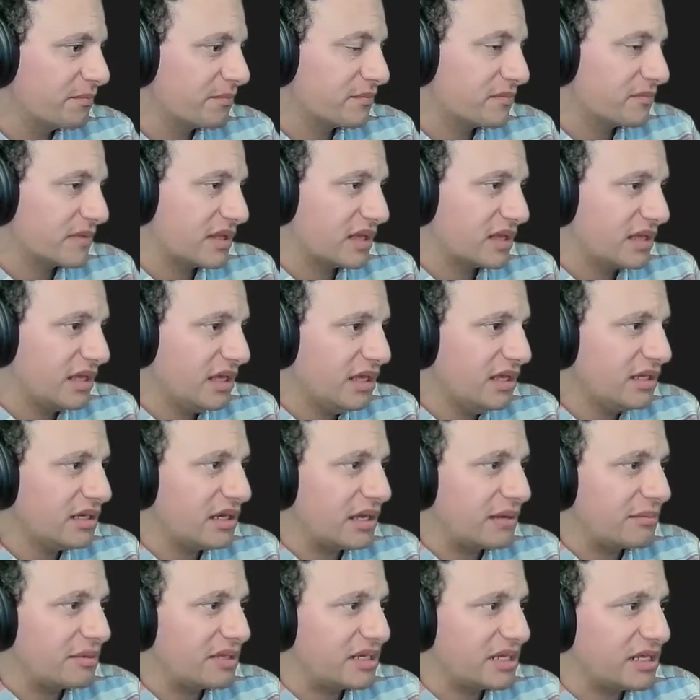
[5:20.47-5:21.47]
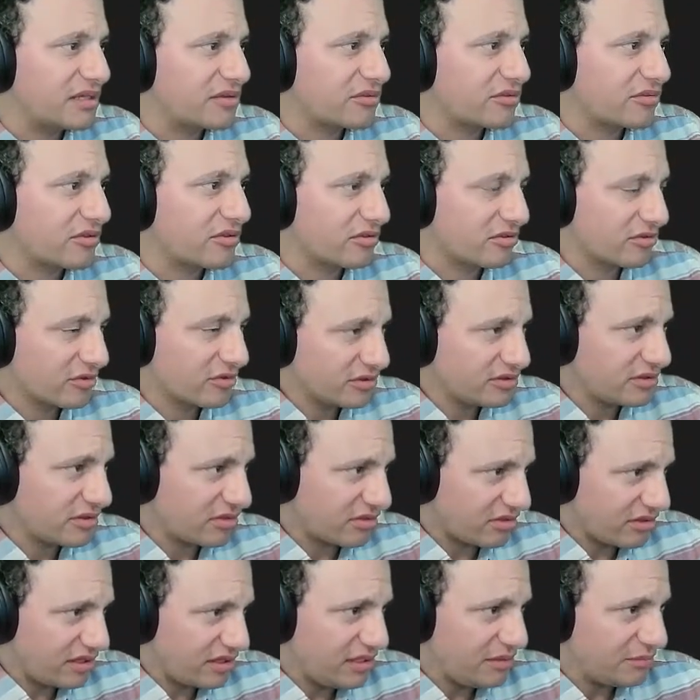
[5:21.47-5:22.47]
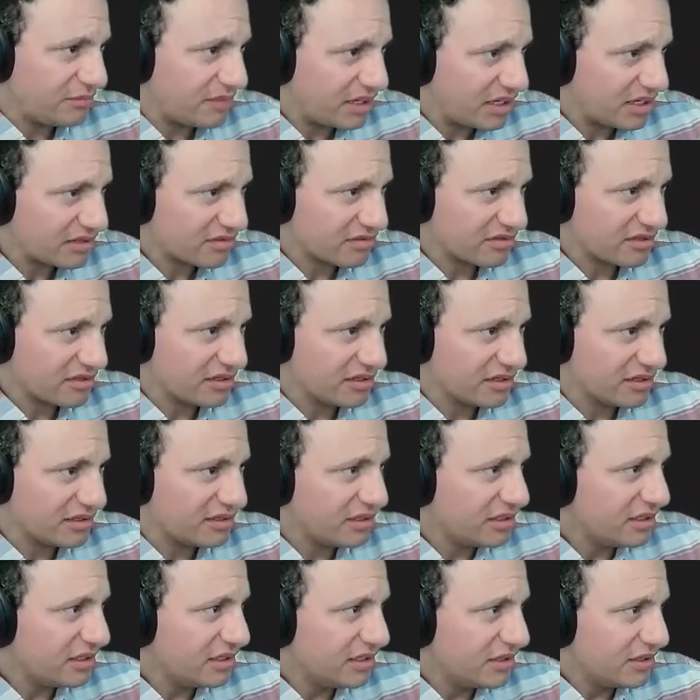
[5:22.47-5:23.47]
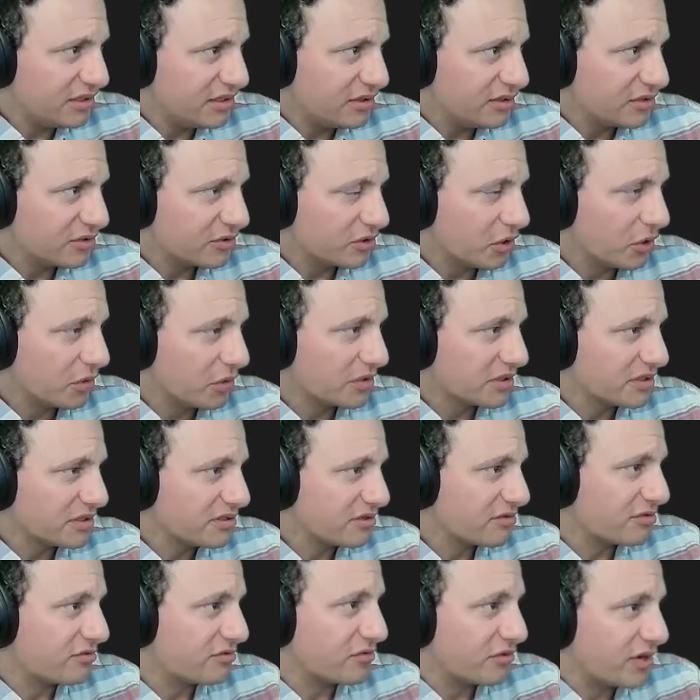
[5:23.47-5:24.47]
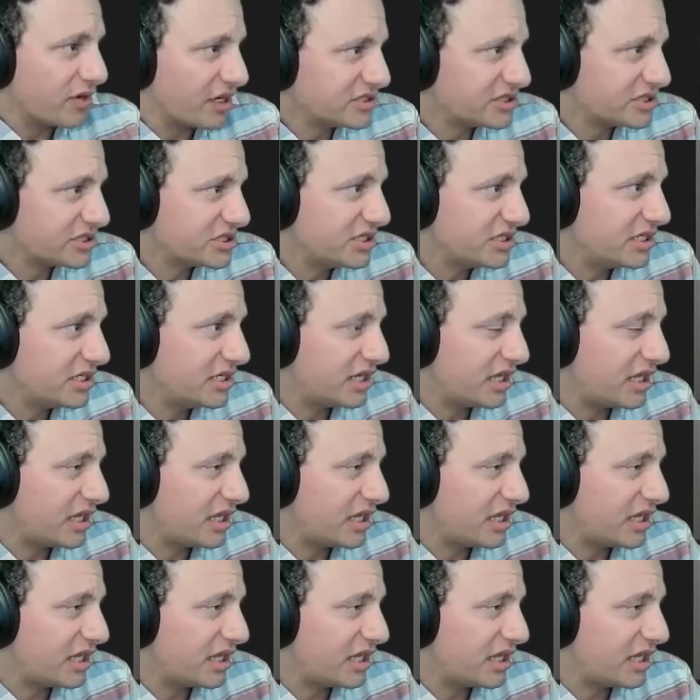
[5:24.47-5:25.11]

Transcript: again, I mean, it's it's good to see Mazda going in this direction.